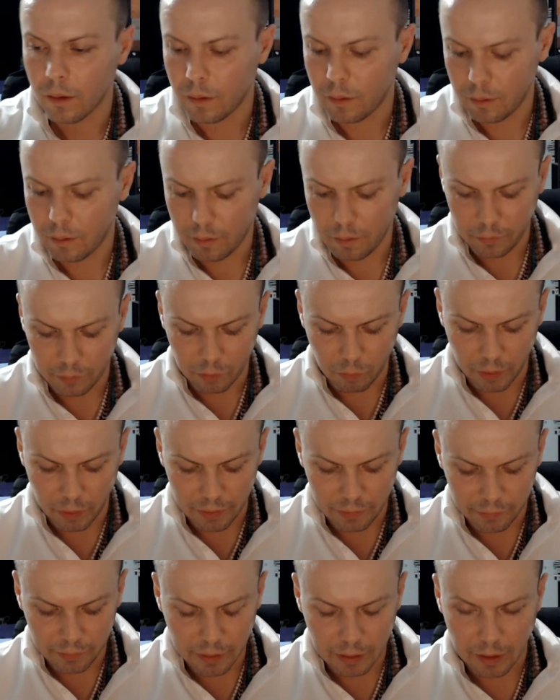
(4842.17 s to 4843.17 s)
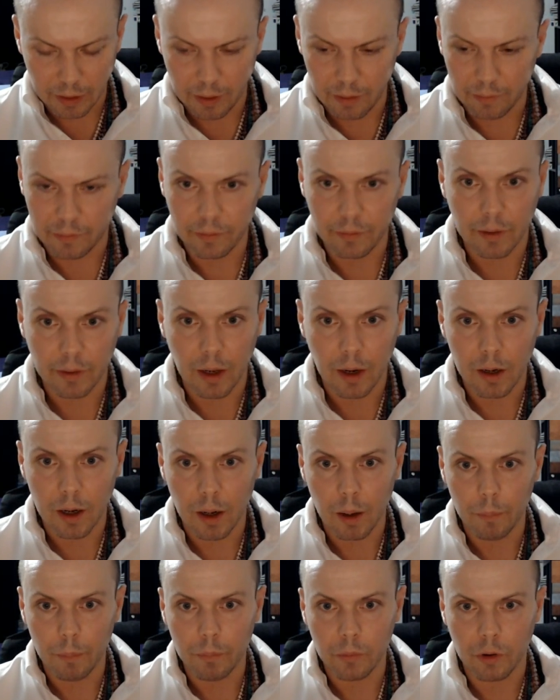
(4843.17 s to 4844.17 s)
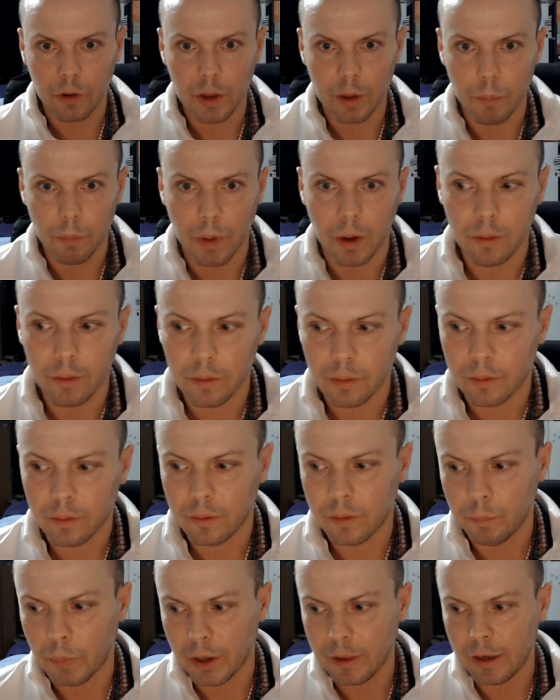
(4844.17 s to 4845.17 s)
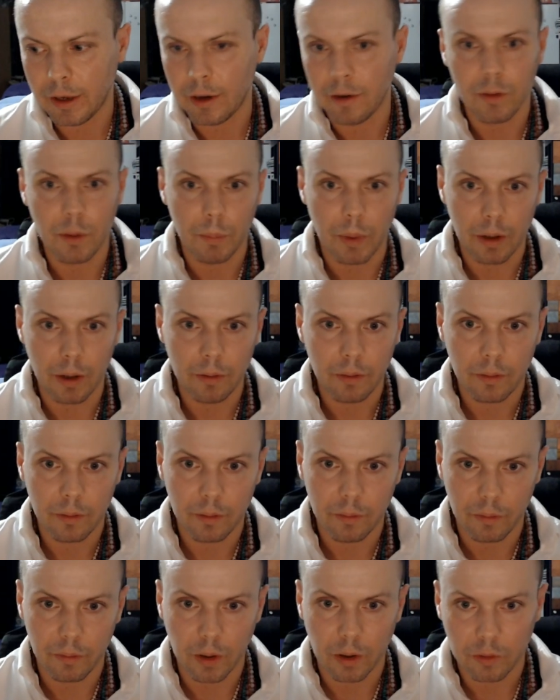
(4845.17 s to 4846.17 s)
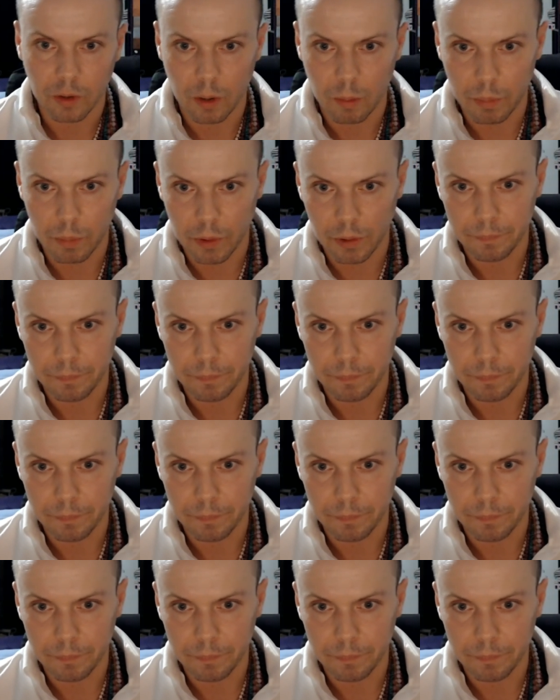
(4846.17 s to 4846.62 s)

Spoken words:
So what this indicates is that during the month, by the end of the month of October,